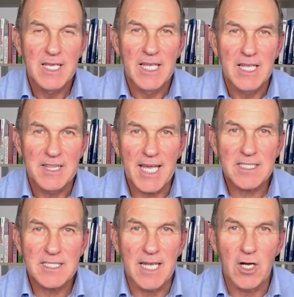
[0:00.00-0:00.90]

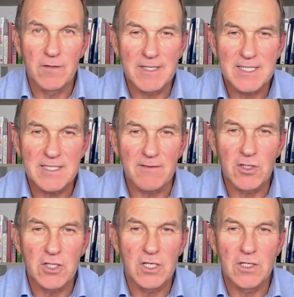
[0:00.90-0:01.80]
That's now over
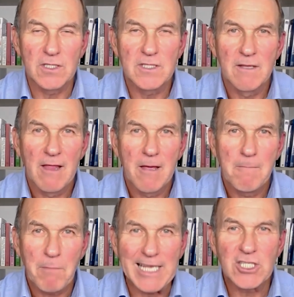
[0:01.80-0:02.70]
7 years.
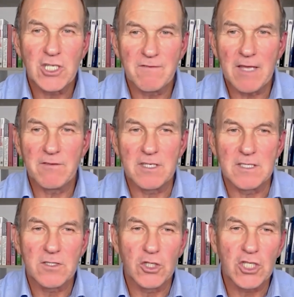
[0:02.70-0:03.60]
Plenty of
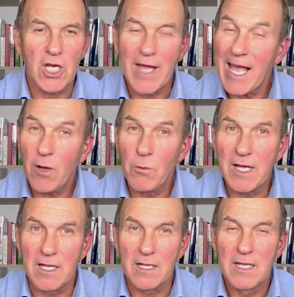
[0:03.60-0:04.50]
evidence to show how
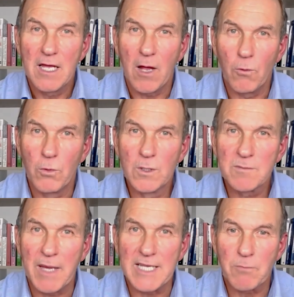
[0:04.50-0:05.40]
well a
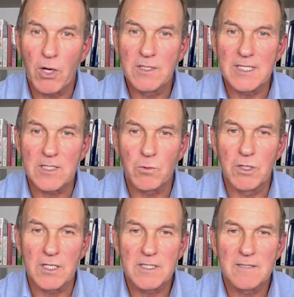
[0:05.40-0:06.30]
rules-based process
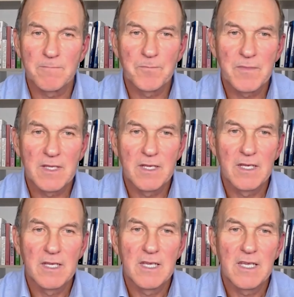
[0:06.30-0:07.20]
works.
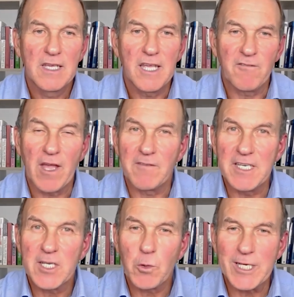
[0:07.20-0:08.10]
If you have
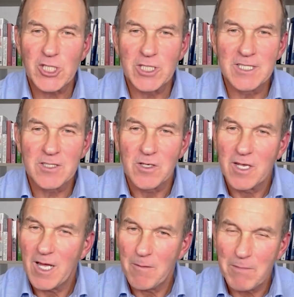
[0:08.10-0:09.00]
any questions,
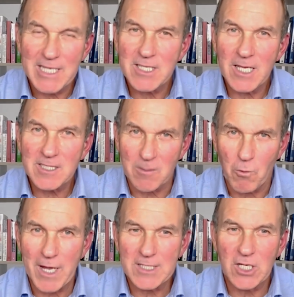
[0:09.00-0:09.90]
please ask them
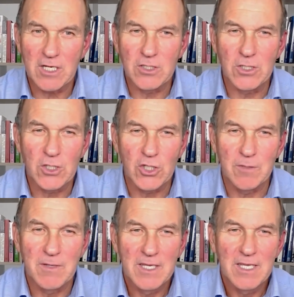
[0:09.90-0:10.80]
right here on
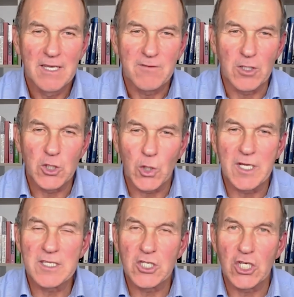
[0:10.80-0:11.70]
YouTube. If you
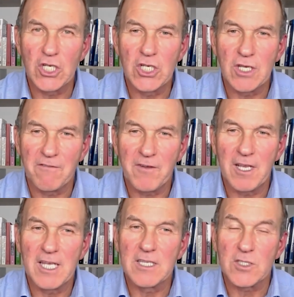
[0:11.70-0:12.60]
enjoy the journey of
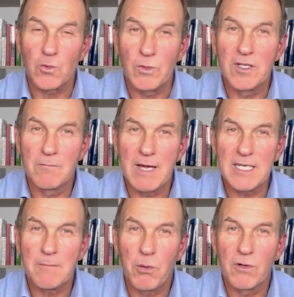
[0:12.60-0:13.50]
following this real
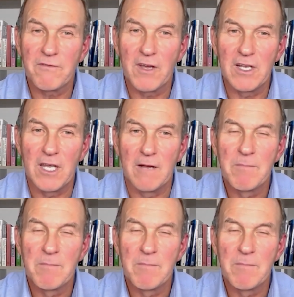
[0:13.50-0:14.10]
money portfolio,